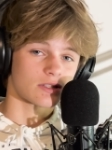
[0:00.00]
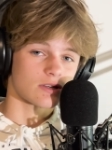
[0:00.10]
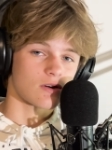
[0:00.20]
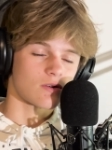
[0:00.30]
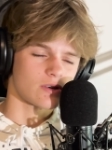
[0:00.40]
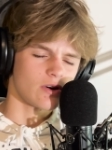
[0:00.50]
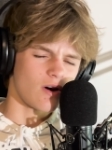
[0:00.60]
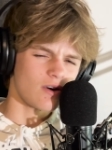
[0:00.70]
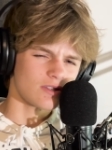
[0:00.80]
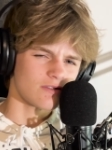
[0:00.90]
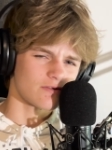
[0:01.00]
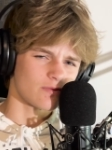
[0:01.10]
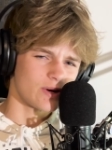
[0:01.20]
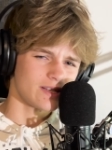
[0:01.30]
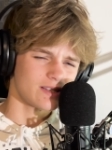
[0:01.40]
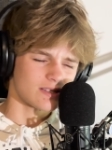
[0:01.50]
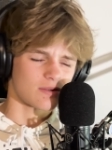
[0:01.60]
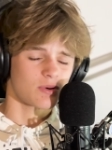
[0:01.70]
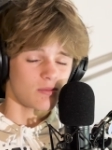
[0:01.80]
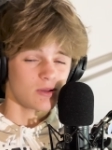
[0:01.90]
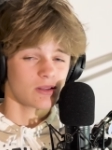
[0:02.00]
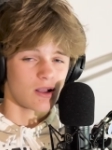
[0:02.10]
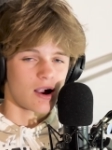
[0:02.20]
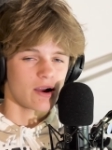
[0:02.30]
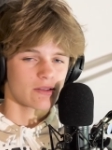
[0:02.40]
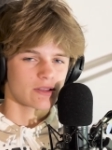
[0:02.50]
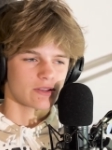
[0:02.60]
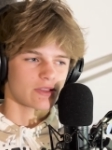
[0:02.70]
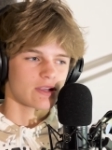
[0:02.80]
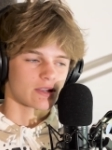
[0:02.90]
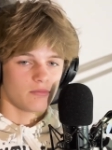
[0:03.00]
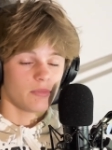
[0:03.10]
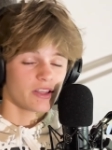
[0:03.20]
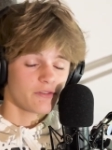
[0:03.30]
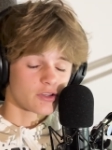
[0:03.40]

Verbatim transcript: so your odds of winning this are probably a lot higher than you think. But if you